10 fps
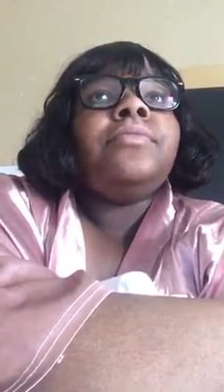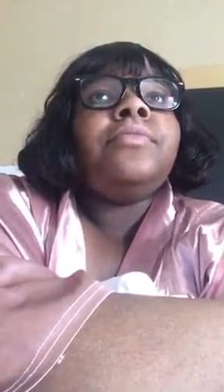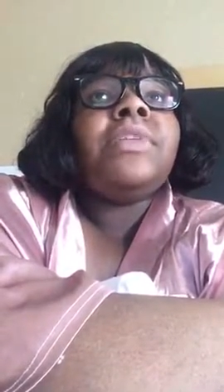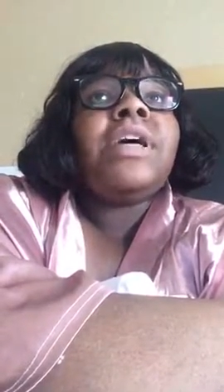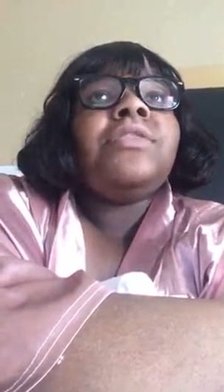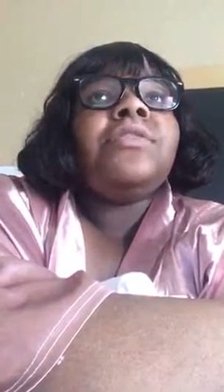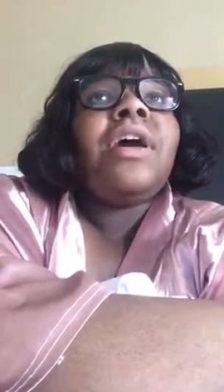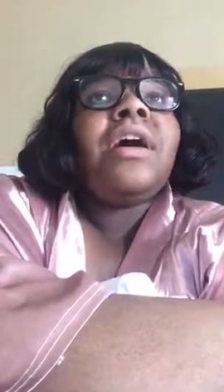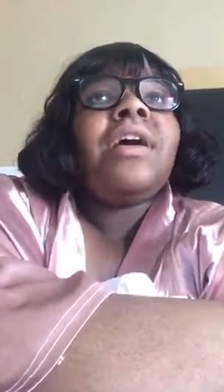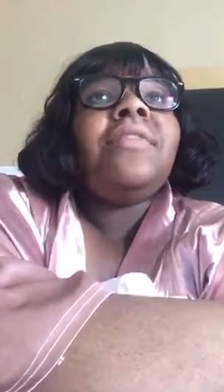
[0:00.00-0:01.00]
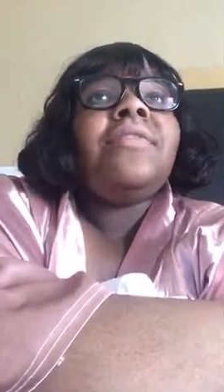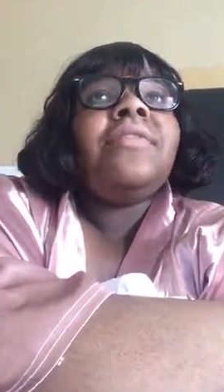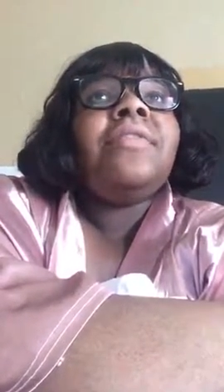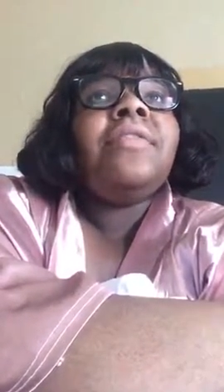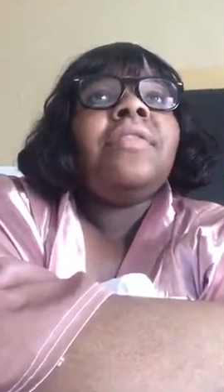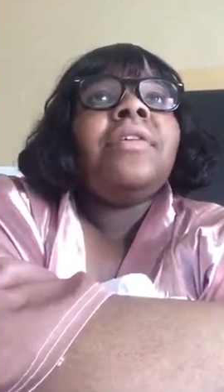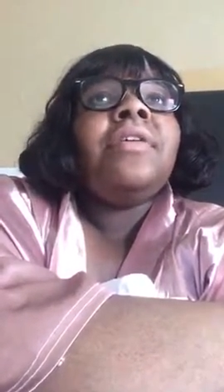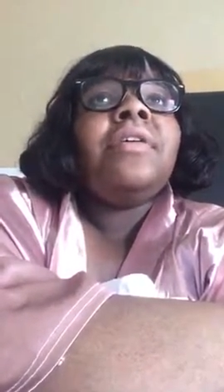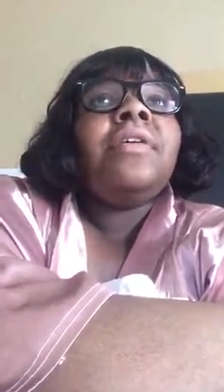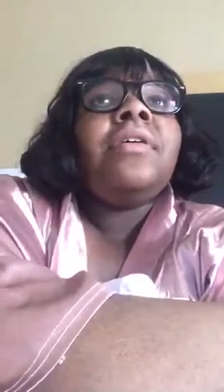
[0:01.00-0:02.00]
when I drive,
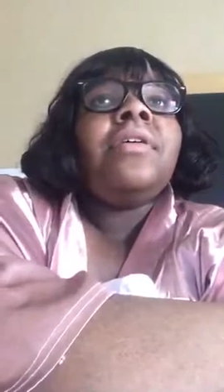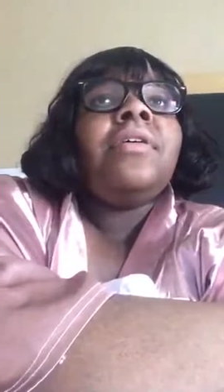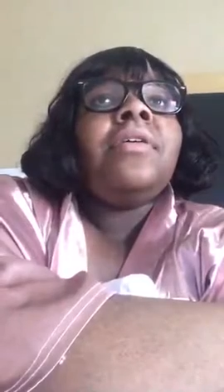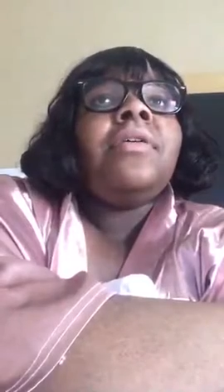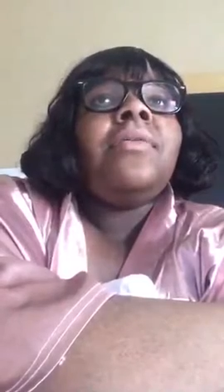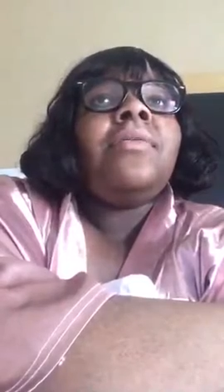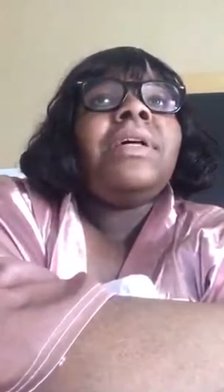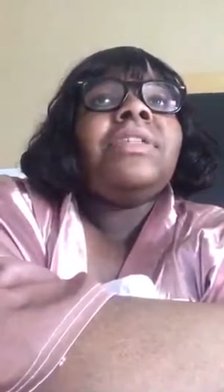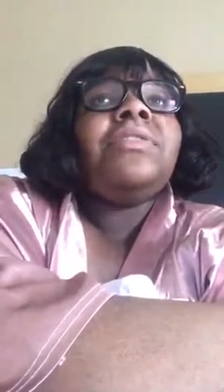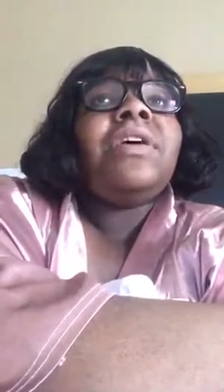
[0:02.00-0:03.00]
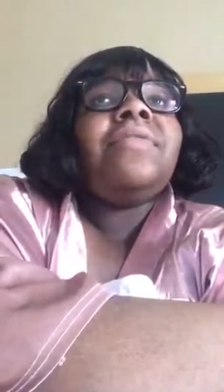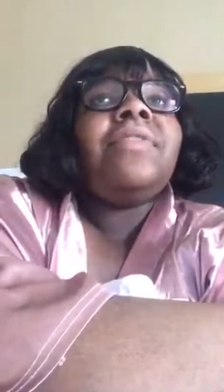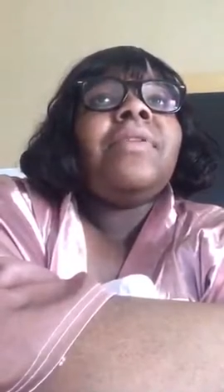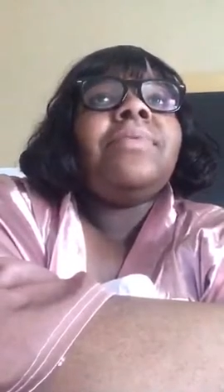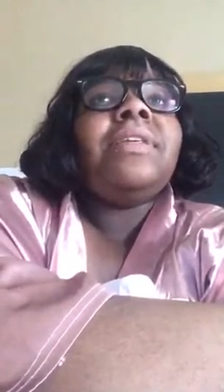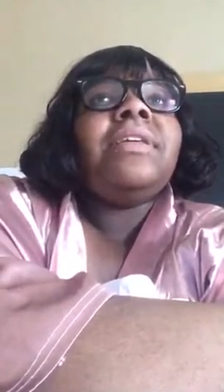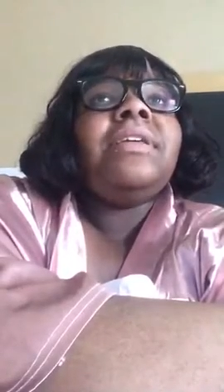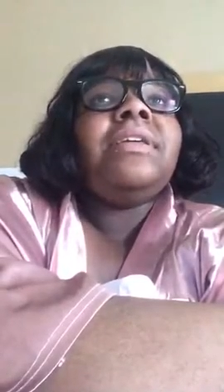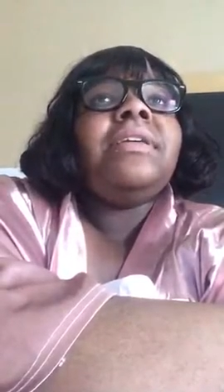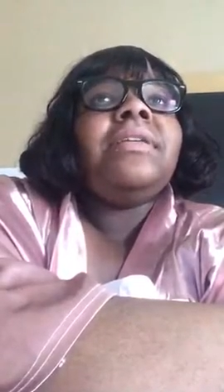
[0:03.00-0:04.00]
when I drive up the